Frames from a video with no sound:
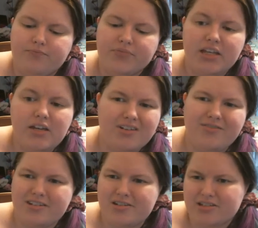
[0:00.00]
Even if
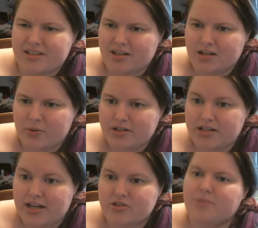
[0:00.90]
it's just like a quick
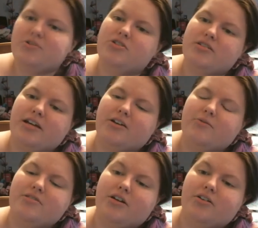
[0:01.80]
day trip to just kind of go
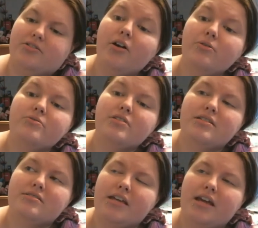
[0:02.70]
stick our toes in the
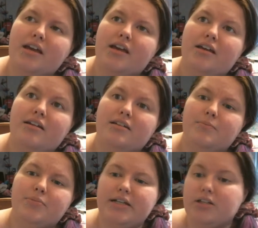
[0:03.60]
sand
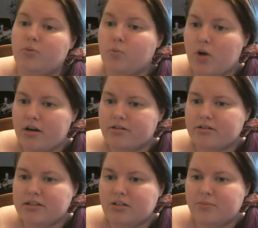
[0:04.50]
and play in the water a
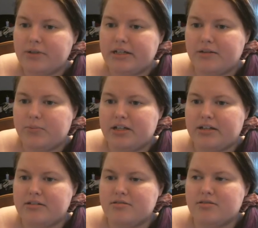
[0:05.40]
little bit,
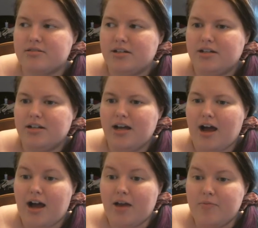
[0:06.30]
because
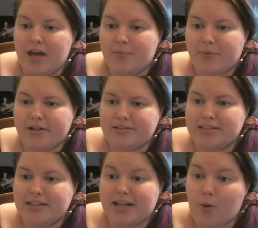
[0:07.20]
I'm that
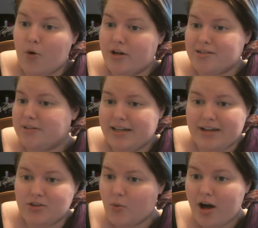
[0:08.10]
person. I want to play
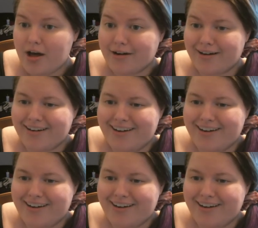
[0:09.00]
in the water.